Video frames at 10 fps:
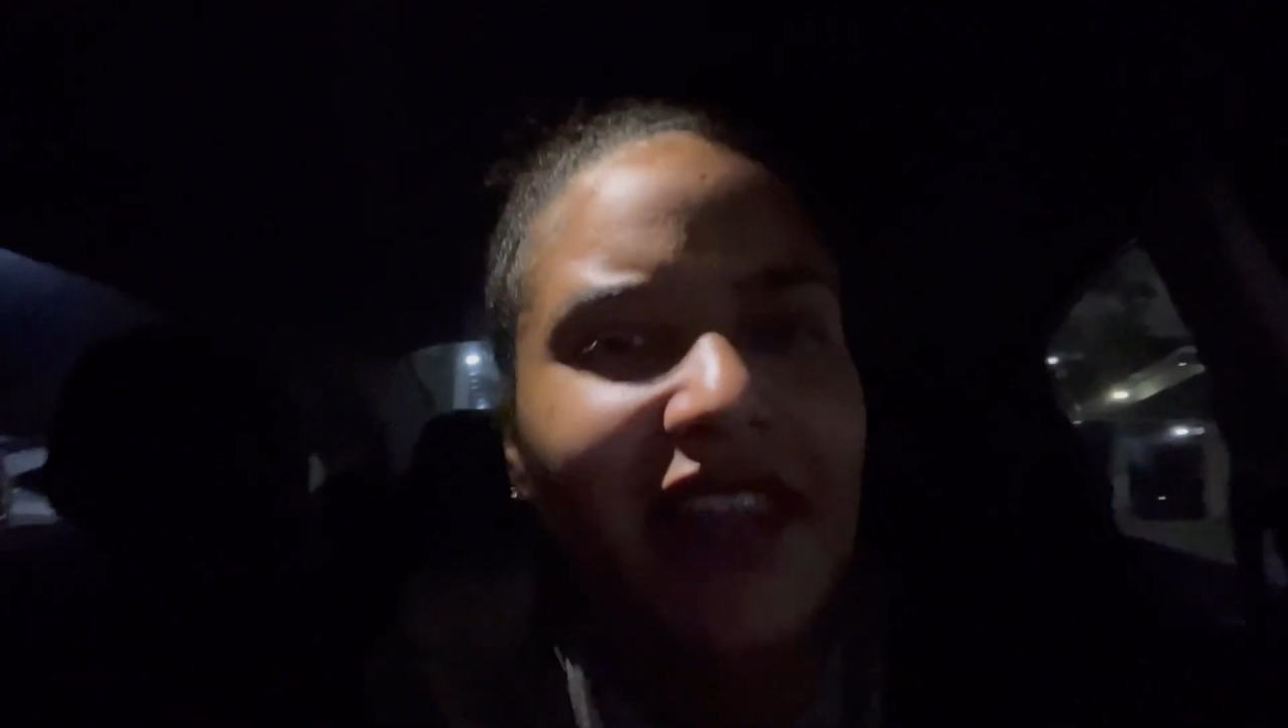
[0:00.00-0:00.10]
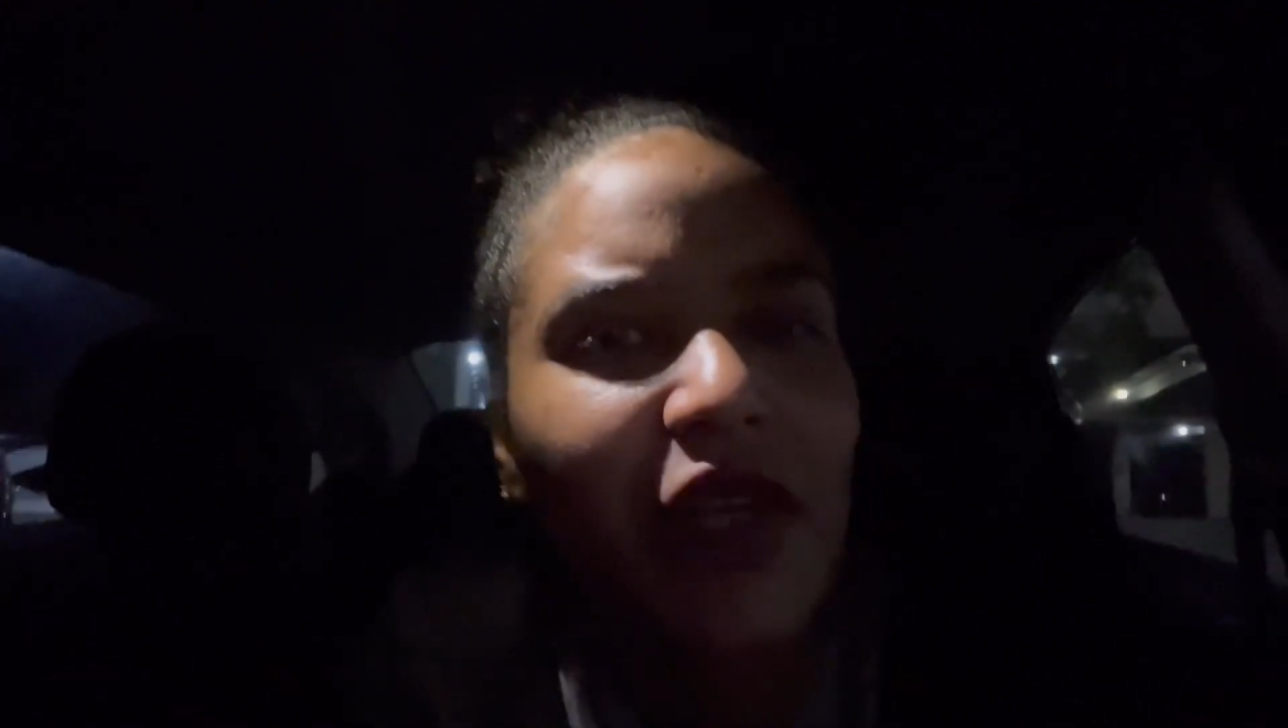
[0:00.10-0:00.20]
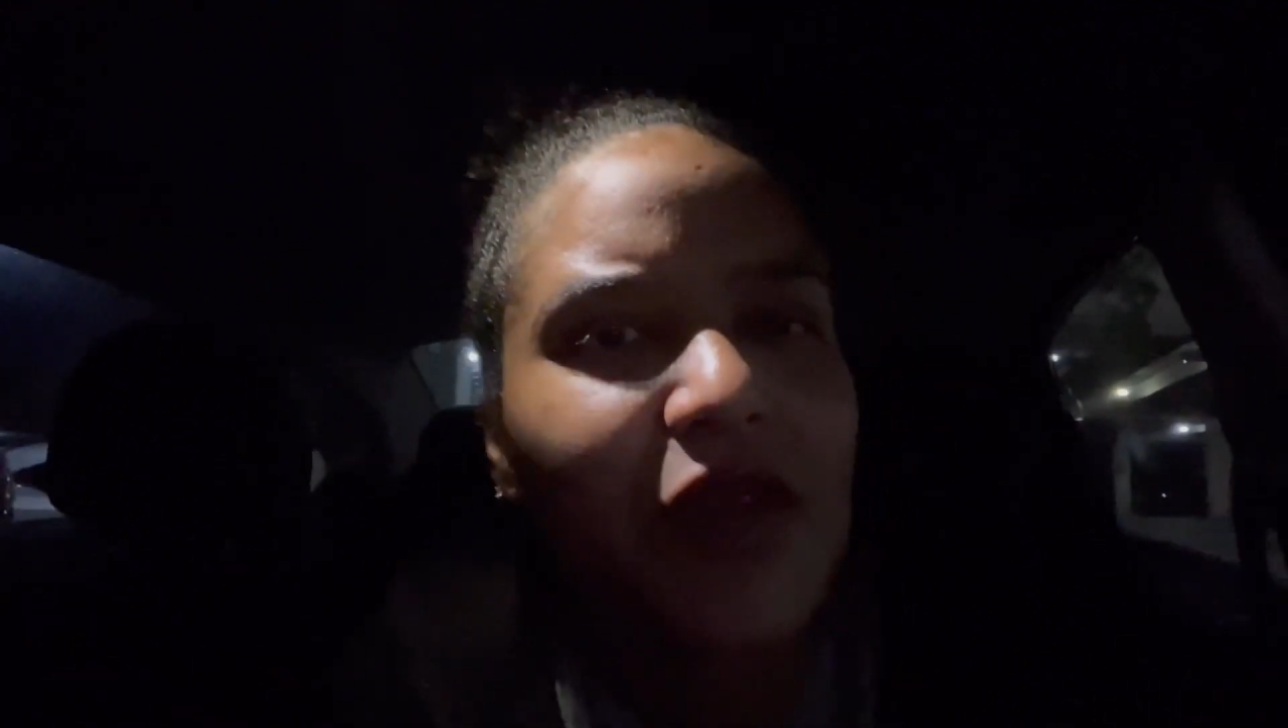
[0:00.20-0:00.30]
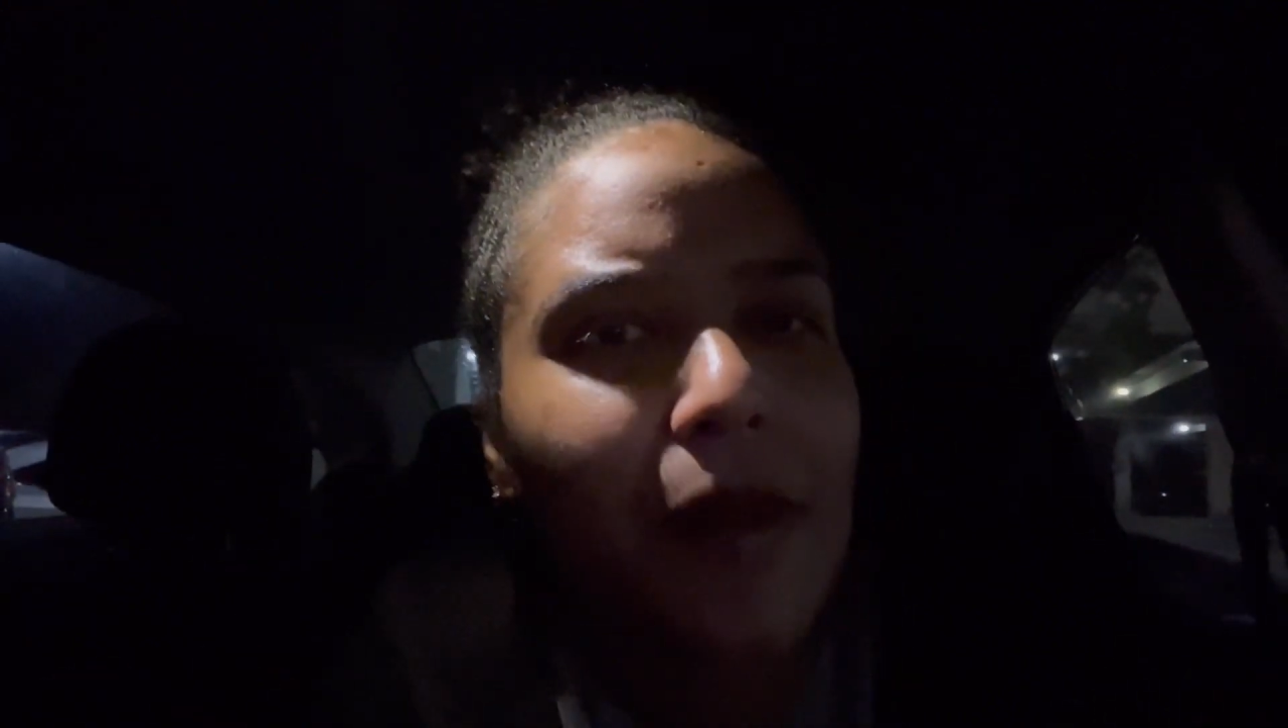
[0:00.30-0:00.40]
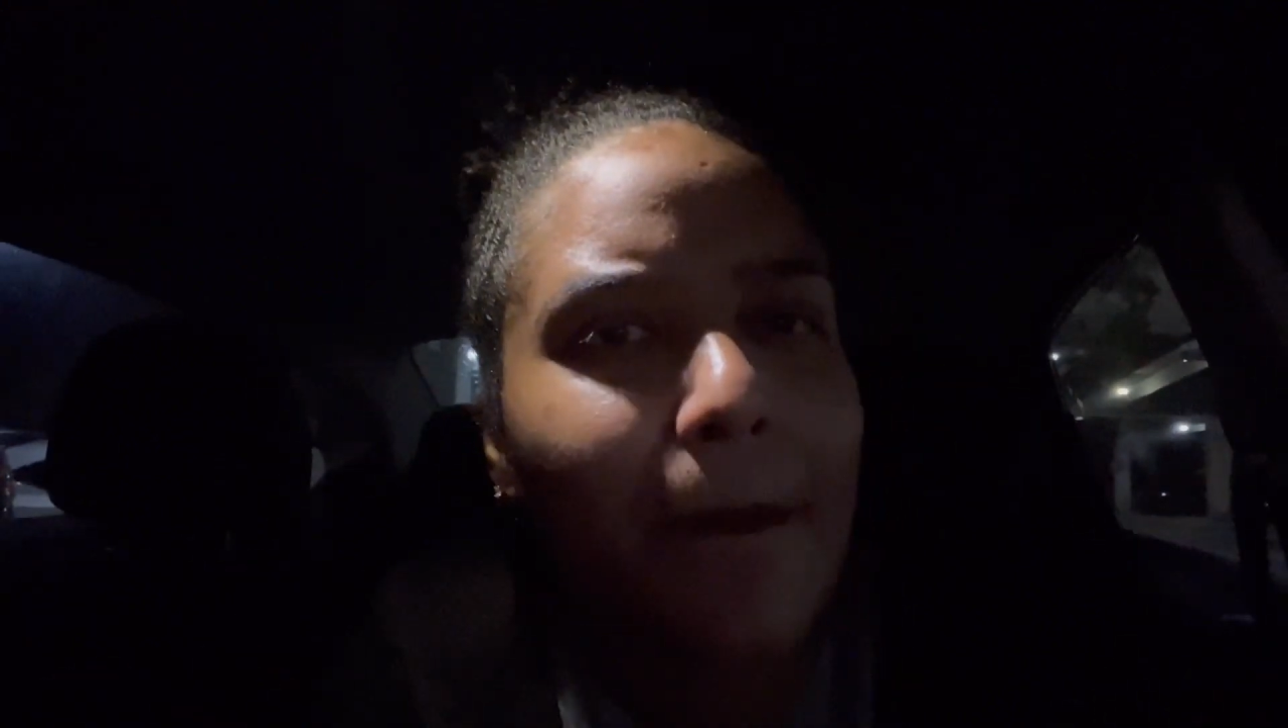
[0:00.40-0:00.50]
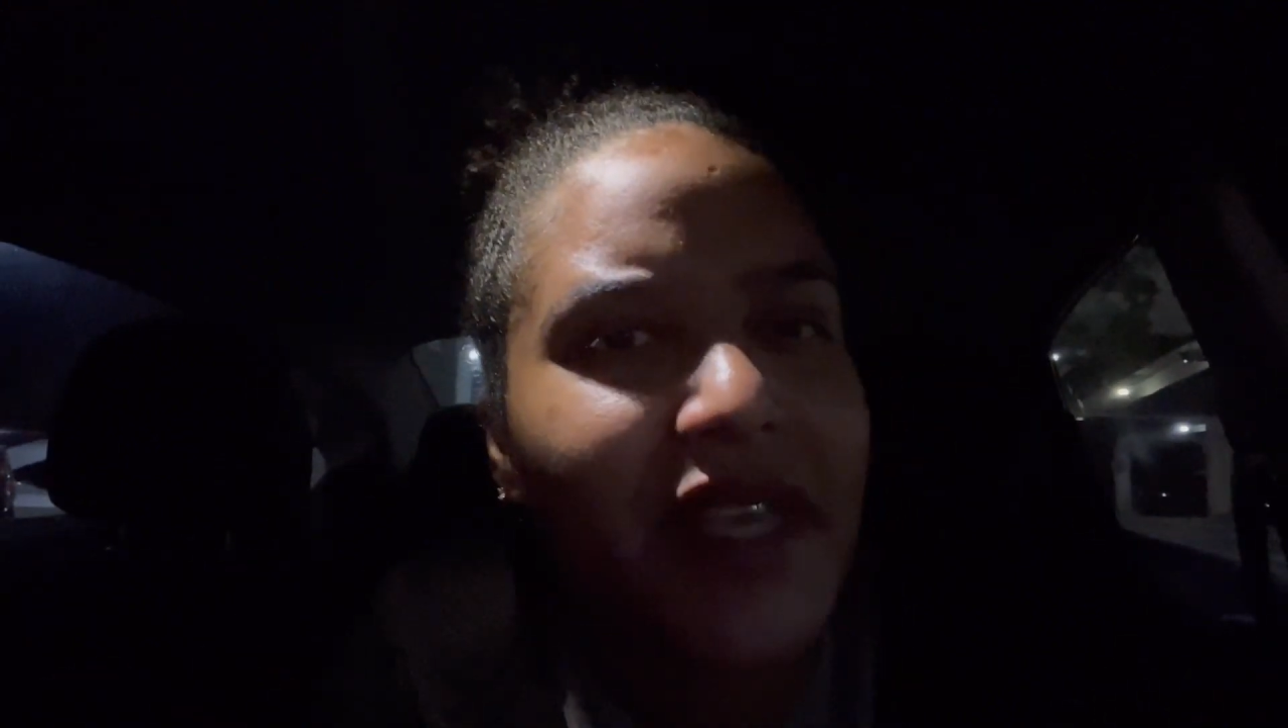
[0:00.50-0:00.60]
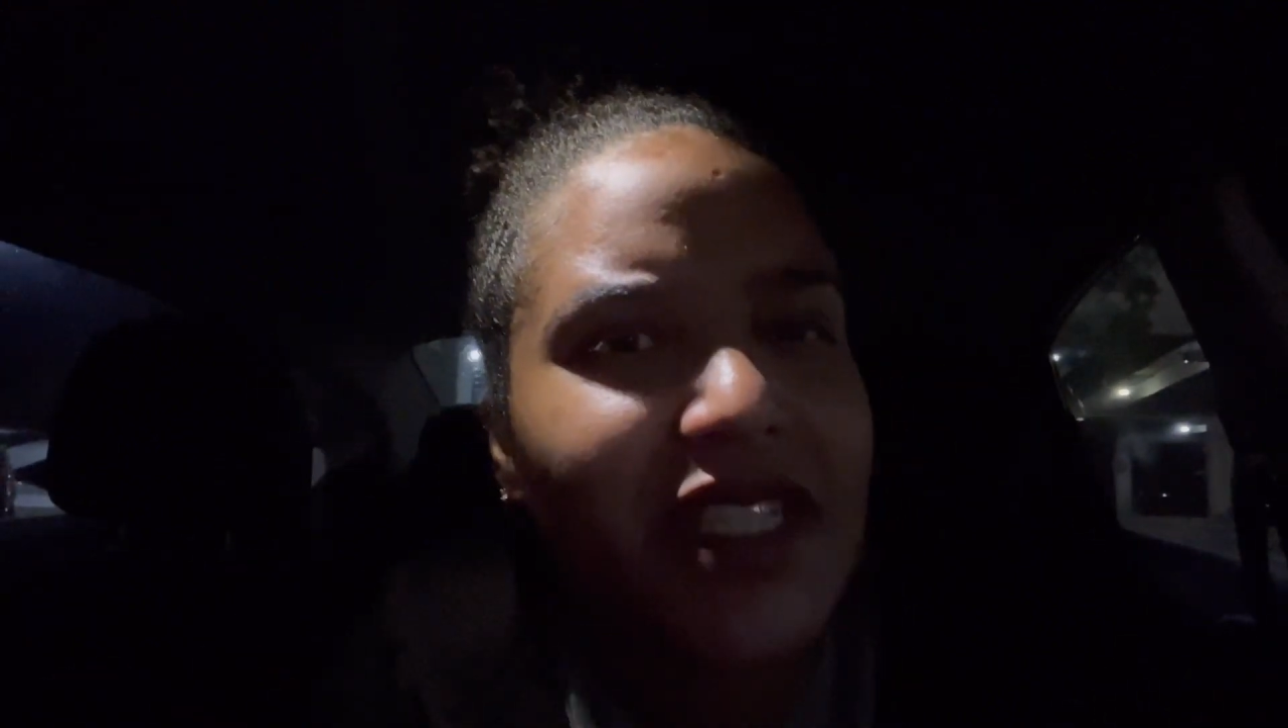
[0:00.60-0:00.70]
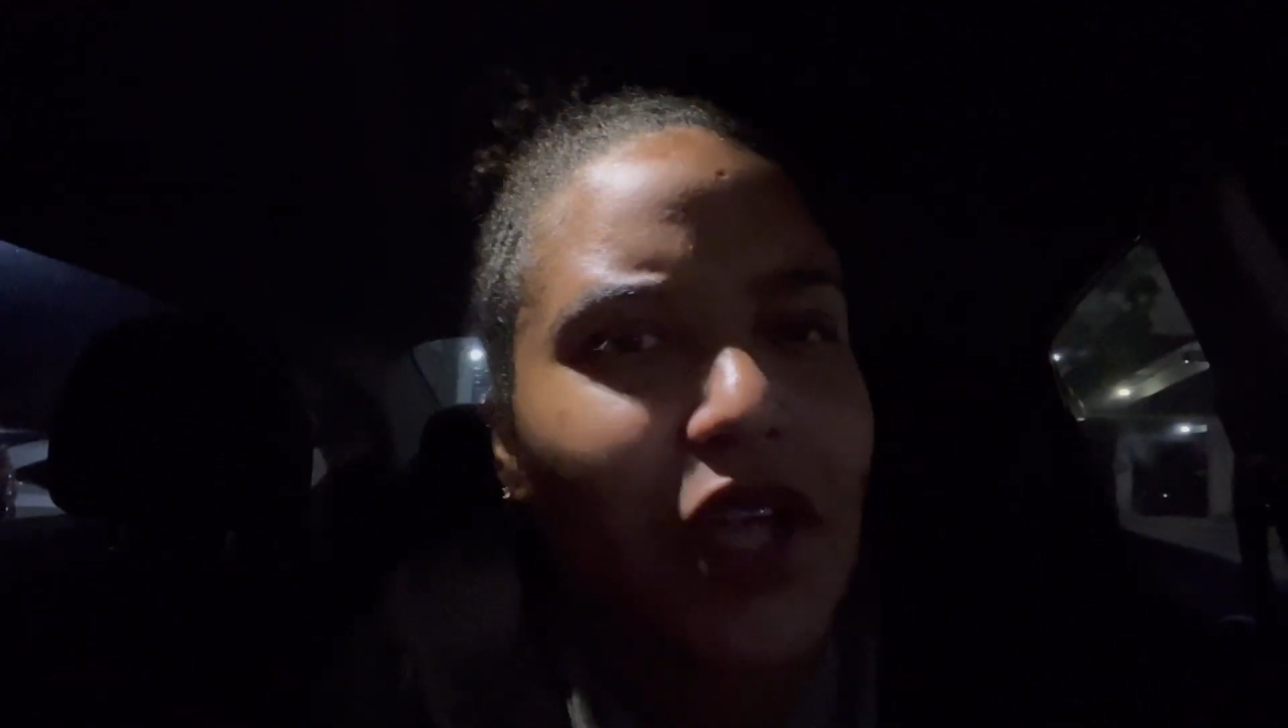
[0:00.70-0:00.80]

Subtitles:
there was a missed